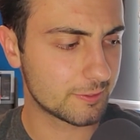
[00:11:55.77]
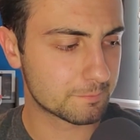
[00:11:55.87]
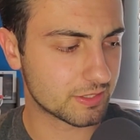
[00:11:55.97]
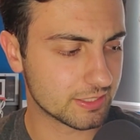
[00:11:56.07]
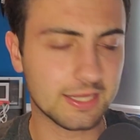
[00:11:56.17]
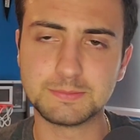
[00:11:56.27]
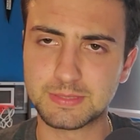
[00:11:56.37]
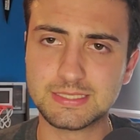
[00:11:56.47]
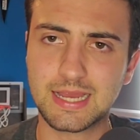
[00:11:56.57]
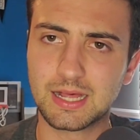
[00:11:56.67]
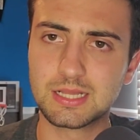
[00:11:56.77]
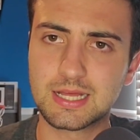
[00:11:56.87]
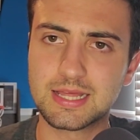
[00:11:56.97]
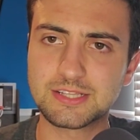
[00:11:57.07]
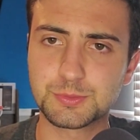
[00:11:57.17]
But yeah, a
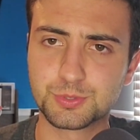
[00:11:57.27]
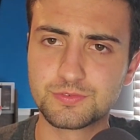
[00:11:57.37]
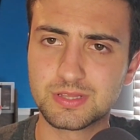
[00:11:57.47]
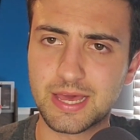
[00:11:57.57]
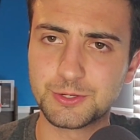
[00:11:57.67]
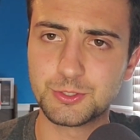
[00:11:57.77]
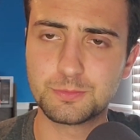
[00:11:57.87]
lot to prove, a lot of new